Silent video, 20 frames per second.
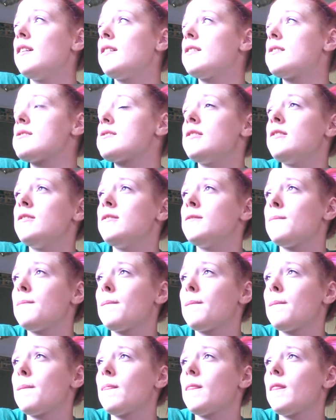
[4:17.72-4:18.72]
So,
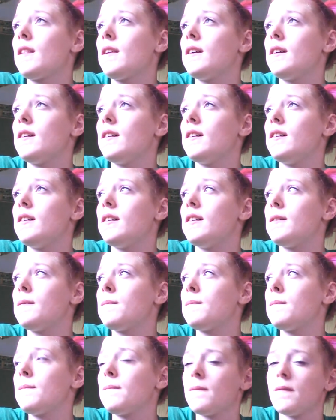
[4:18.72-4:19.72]

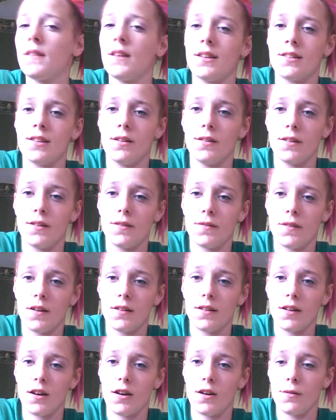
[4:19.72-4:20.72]
that's how he
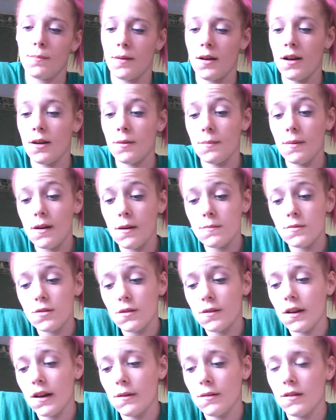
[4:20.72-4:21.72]
found out. My mom's
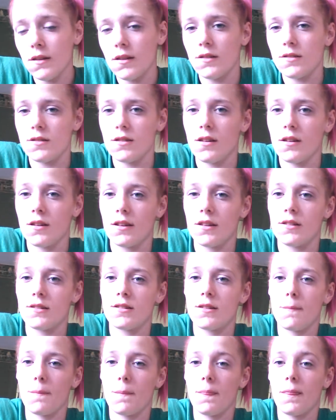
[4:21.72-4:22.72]
okay with it as long
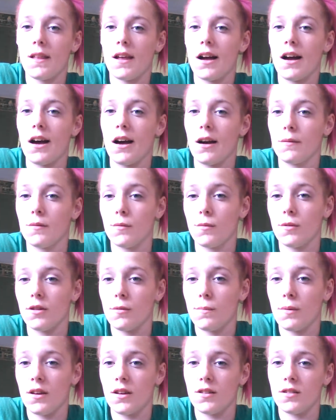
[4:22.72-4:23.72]
as I'm the one
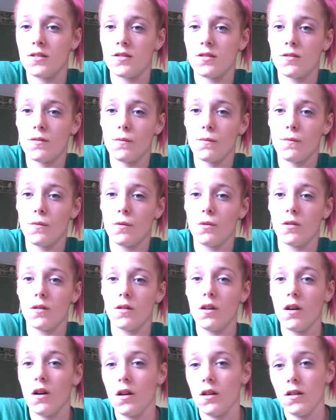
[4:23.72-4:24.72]
that pays
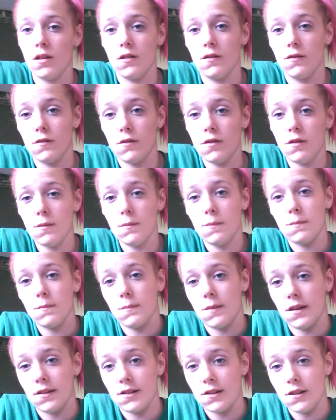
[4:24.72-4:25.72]
for all of
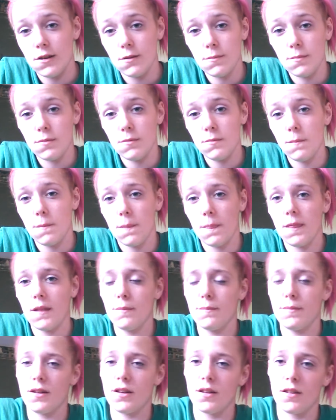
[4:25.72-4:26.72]
my dip,
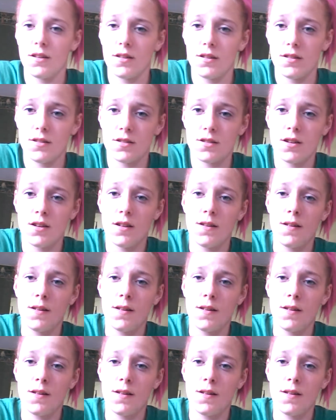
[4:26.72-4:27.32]
because